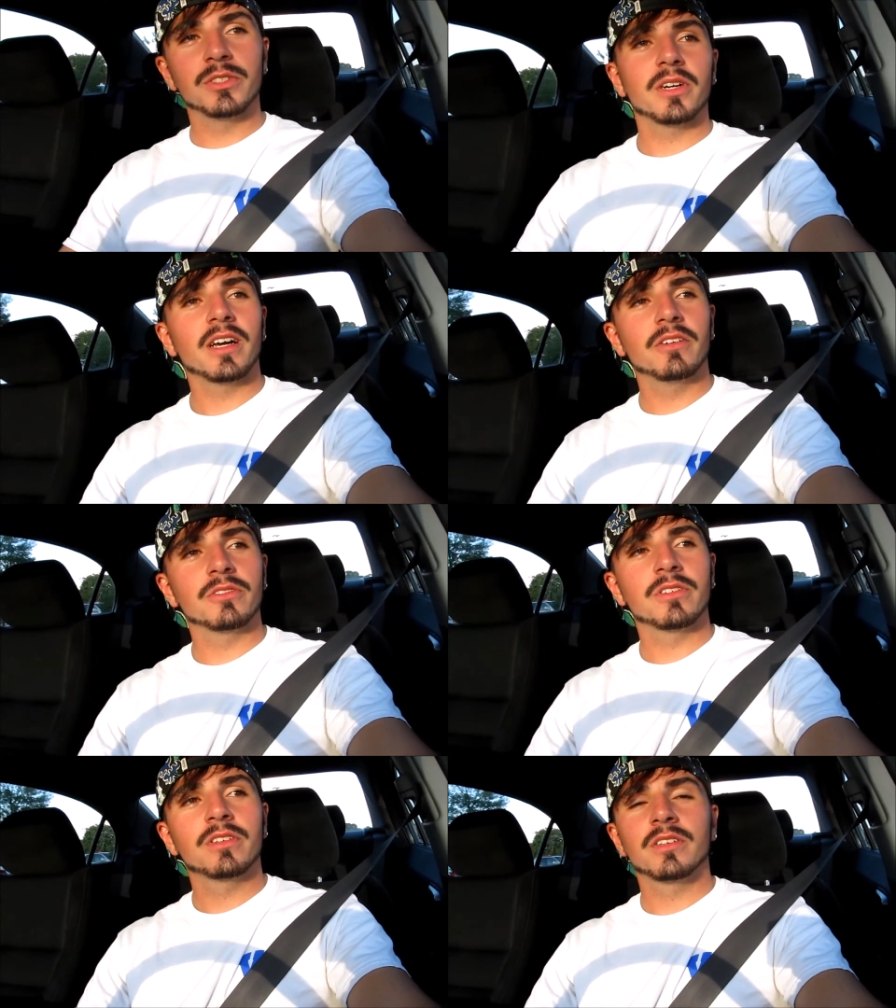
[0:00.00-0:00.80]
drive,
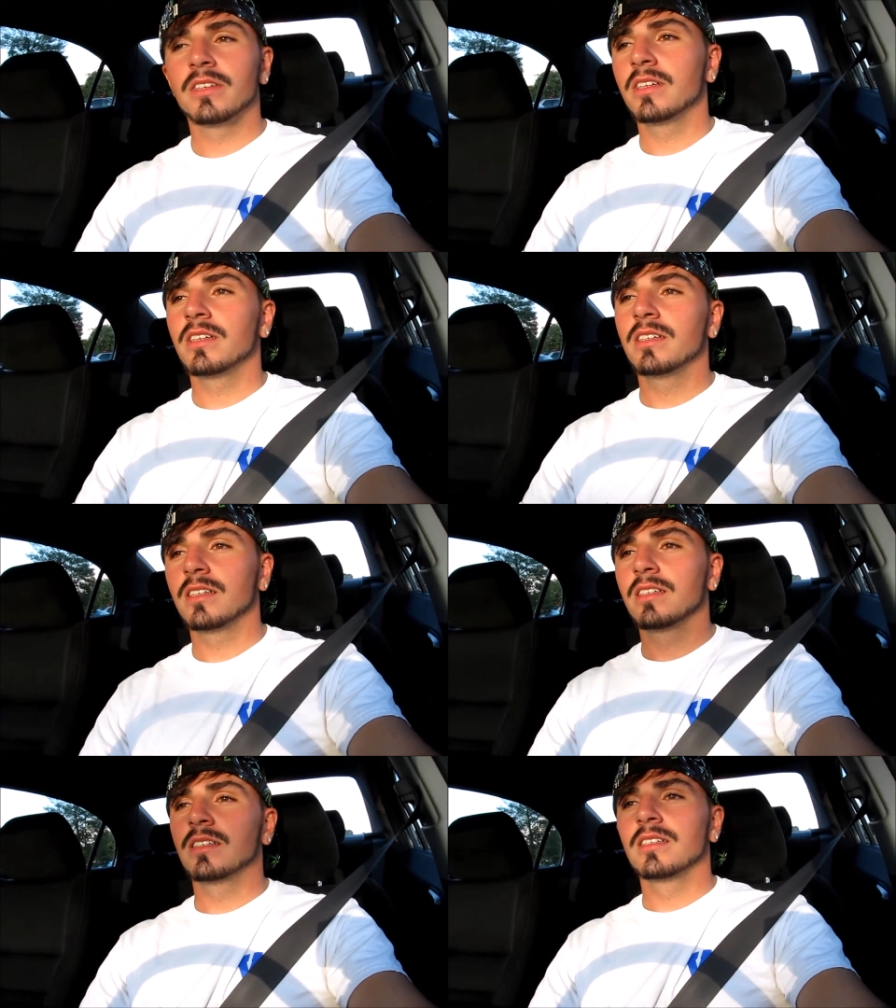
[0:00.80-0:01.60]

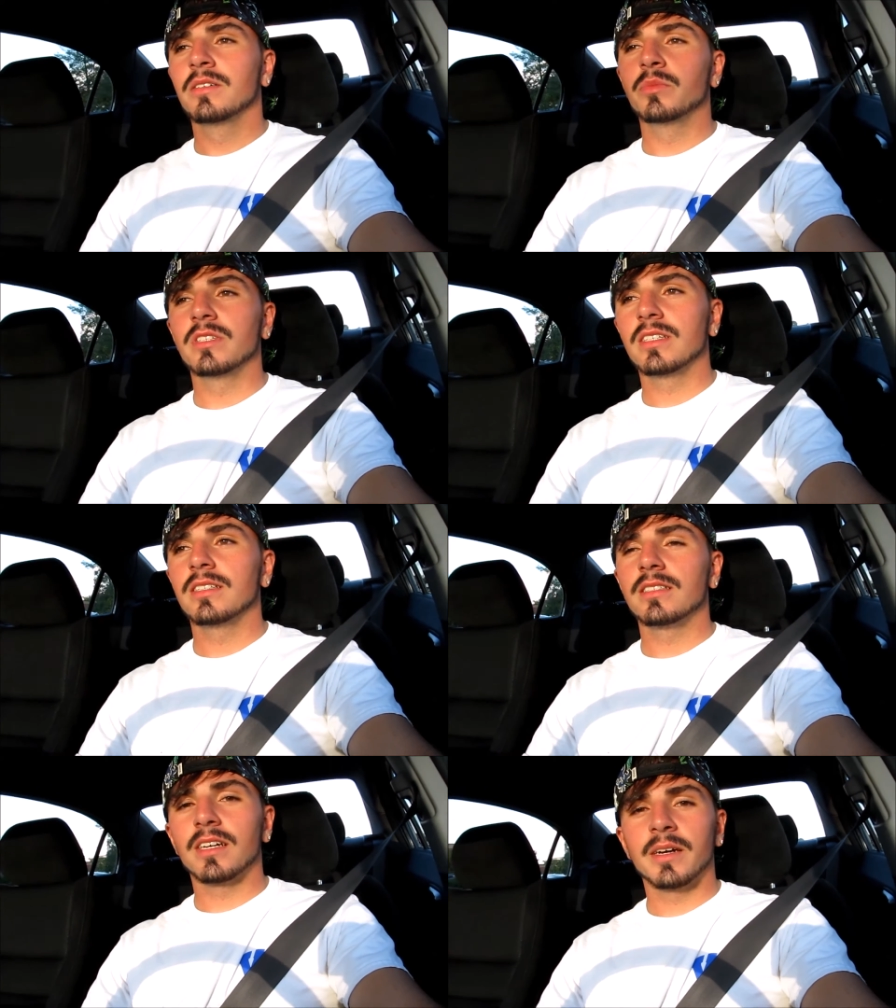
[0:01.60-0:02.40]

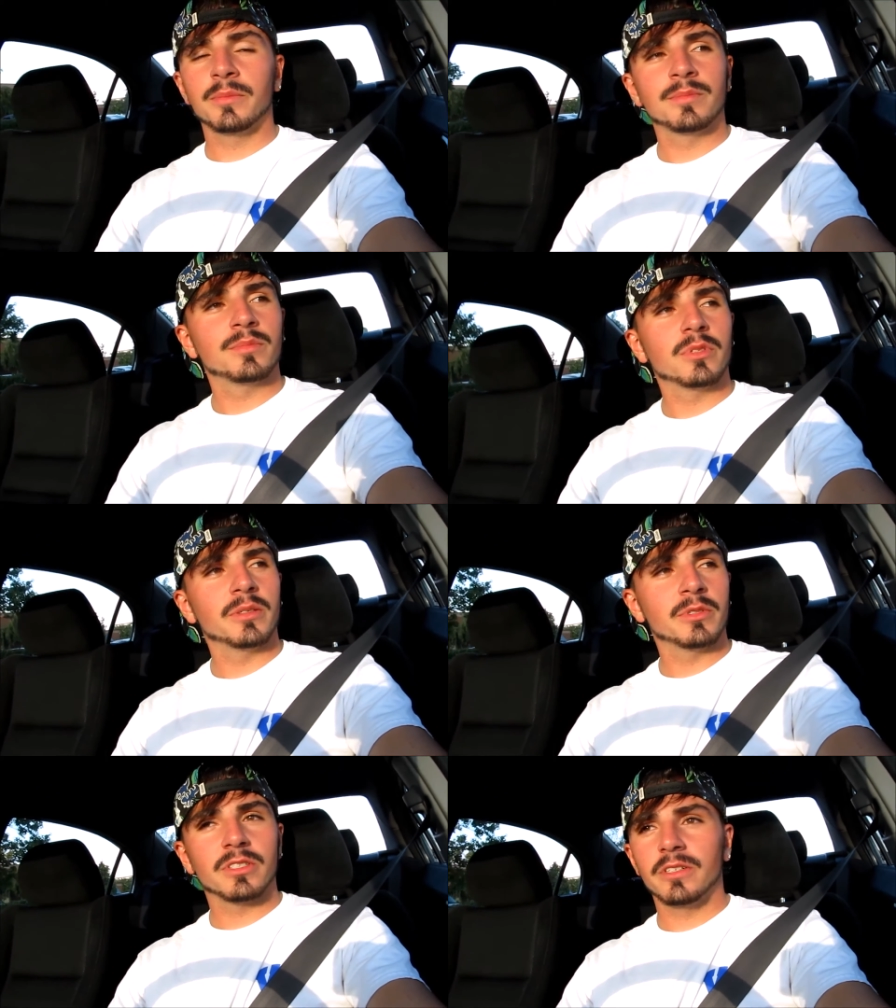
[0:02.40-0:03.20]
because I'm
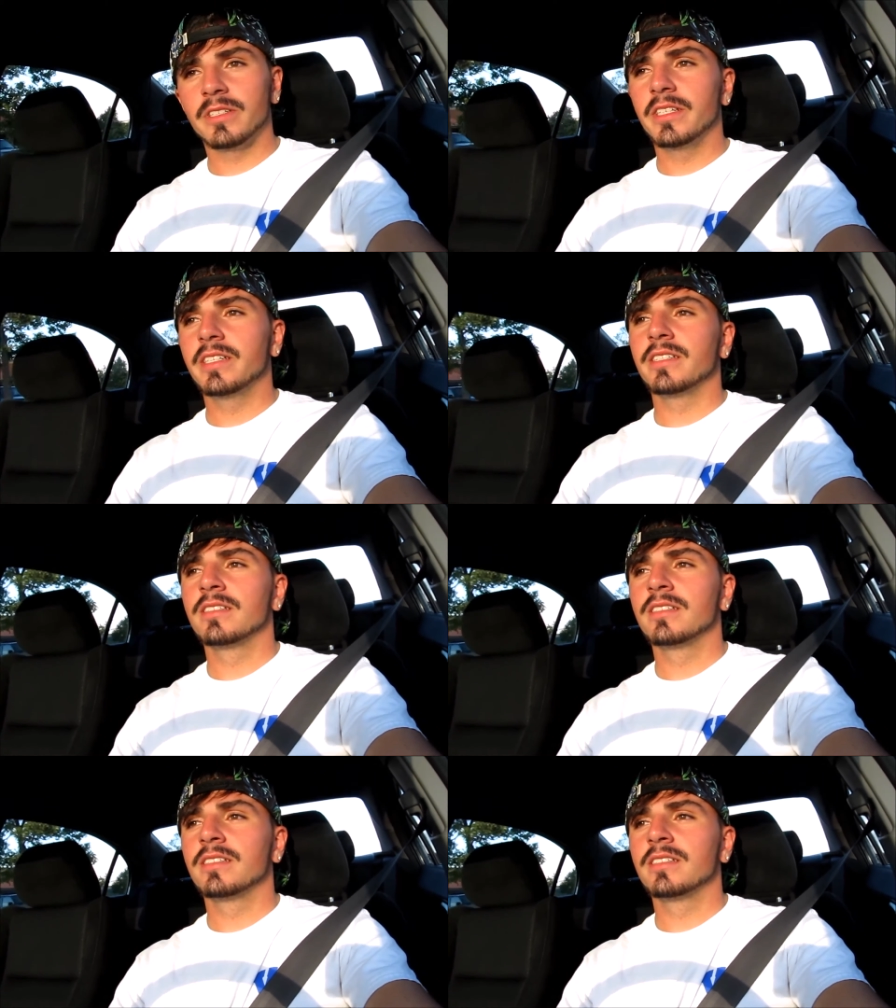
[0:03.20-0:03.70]
pretty much already here.